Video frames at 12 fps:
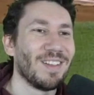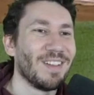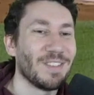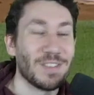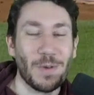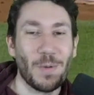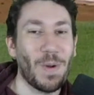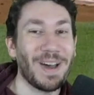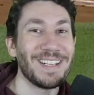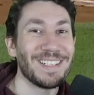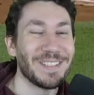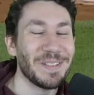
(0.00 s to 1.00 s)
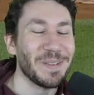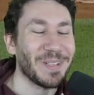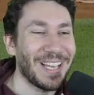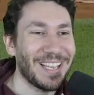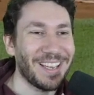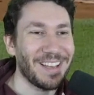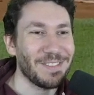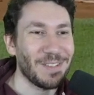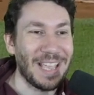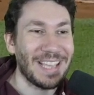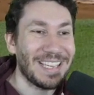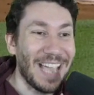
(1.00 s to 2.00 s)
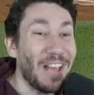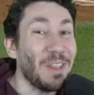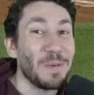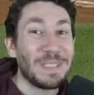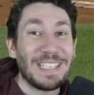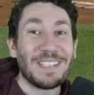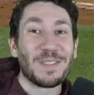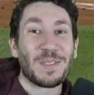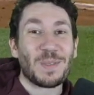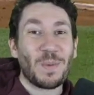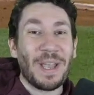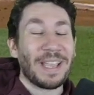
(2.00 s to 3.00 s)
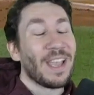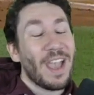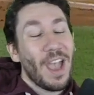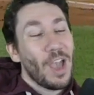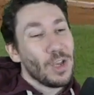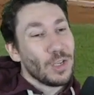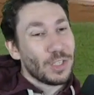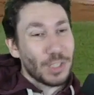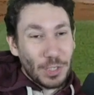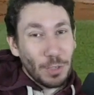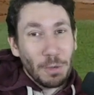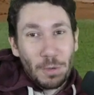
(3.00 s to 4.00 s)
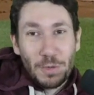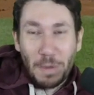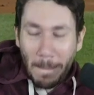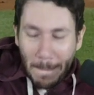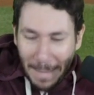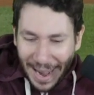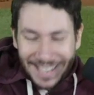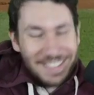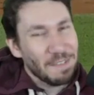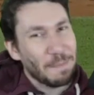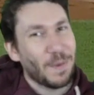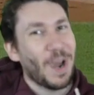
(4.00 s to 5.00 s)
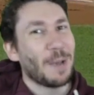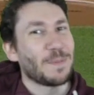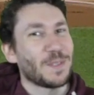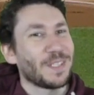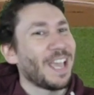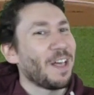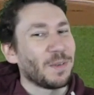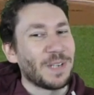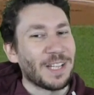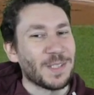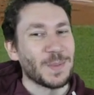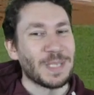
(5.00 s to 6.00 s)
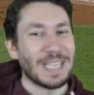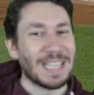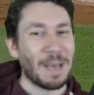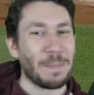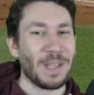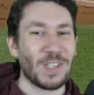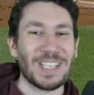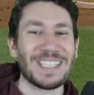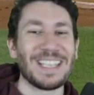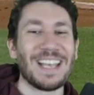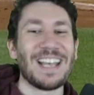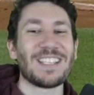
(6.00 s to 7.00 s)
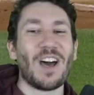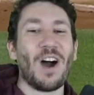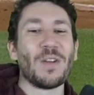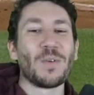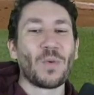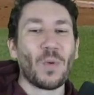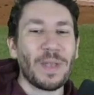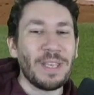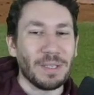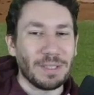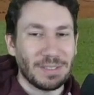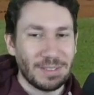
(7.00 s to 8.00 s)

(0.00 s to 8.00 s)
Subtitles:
So 1-2, and Gallo didn't swing. Huge, massive props to Gallo not swinging at that pitch. That's unreal.